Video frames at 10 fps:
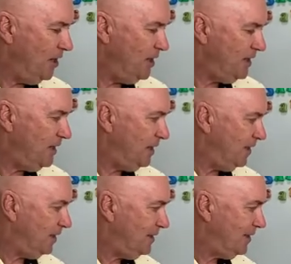under
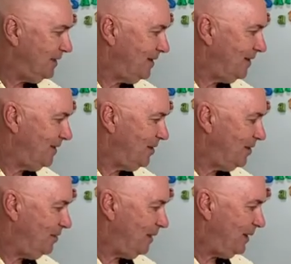
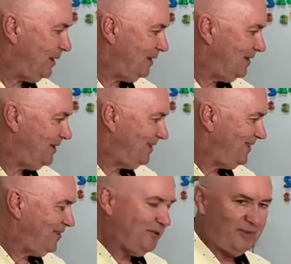the bed.
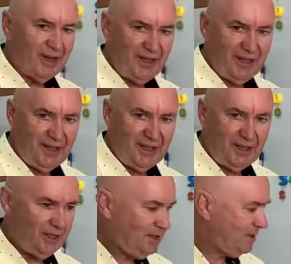The violin
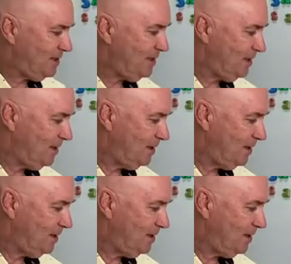is